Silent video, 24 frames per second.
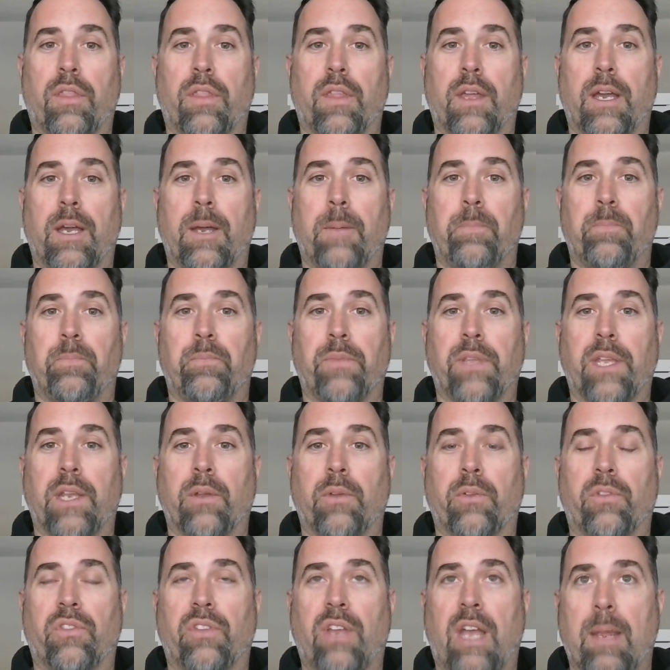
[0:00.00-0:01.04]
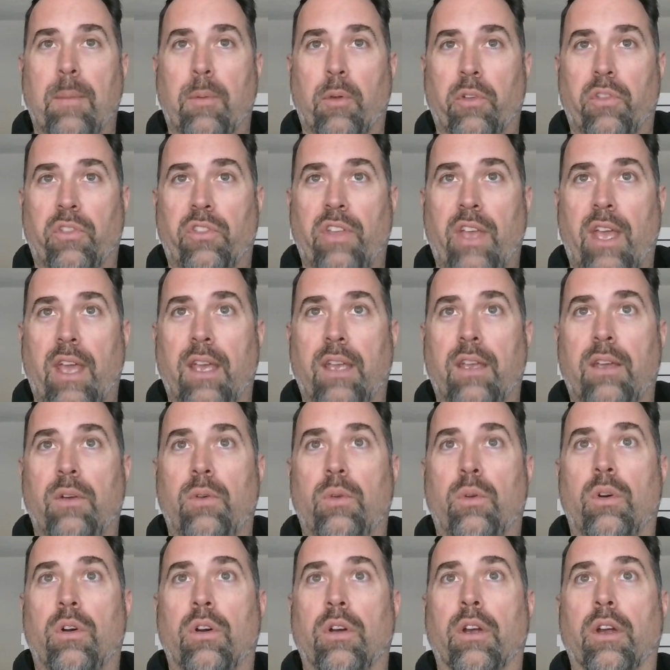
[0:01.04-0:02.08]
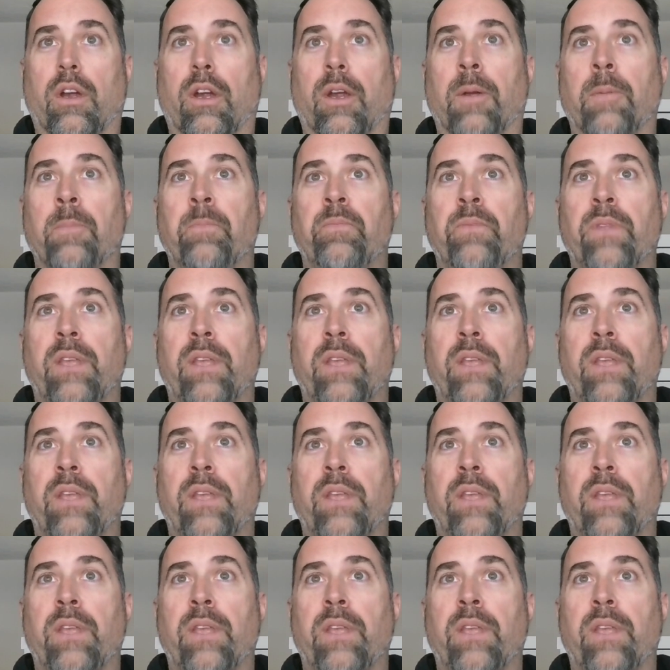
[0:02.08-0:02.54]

cybersec or,